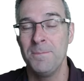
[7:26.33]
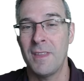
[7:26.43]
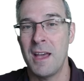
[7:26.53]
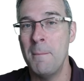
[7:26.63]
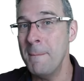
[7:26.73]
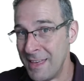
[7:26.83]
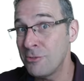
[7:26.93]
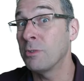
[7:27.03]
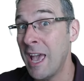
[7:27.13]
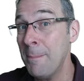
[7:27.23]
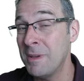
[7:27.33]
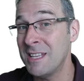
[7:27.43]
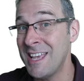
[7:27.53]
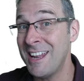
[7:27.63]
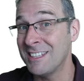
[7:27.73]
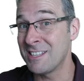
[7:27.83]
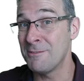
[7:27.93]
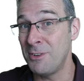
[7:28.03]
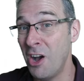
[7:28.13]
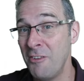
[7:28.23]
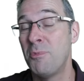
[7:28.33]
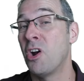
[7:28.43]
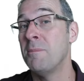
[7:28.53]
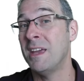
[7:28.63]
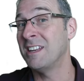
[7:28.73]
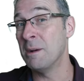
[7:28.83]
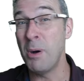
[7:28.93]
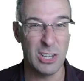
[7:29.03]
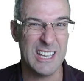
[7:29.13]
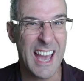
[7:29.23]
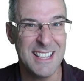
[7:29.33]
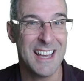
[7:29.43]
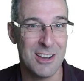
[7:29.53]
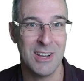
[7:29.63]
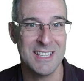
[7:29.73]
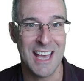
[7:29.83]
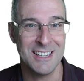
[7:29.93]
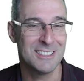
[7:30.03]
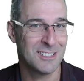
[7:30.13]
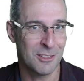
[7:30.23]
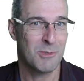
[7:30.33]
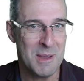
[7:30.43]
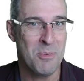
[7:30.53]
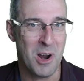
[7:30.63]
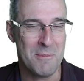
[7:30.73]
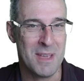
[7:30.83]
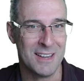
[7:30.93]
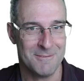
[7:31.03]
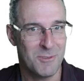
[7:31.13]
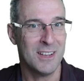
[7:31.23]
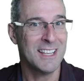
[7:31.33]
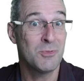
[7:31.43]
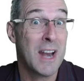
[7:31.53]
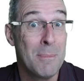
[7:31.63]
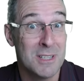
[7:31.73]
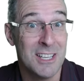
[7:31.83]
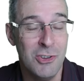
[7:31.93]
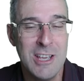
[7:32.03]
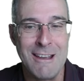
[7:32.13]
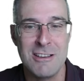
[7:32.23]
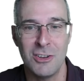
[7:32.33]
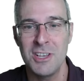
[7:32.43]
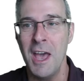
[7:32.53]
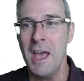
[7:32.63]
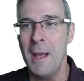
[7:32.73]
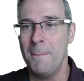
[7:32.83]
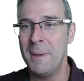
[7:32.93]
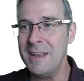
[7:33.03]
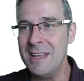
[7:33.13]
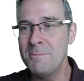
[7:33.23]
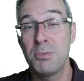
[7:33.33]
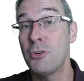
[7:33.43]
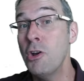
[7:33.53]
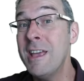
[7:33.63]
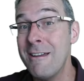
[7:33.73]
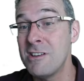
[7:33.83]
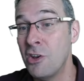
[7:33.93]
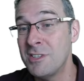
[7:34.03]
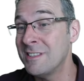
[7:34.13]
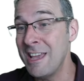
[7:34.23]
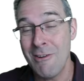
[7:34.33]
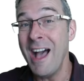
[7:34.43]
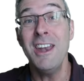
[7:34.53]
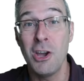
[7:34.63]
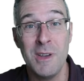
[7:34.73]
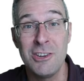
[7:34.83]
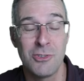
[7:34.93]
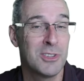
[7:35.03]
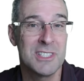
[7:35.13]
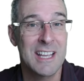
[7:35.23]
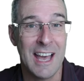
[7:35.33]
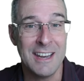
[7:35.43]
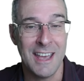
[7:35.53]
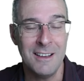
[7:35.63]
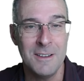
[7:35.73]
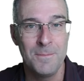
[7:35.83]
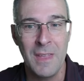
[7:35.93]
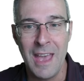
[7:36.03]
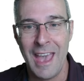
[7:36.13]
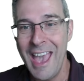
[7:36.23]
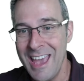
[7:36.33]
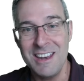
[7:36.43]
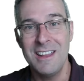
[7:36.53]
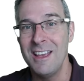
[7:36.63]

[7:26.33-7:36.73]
a methyl cap gets added to the 5' end and a poly-A tail gets added to the 3' end, right? That's what happens in eukaryotes. But in prokaryotes, there are no introns to cut out, and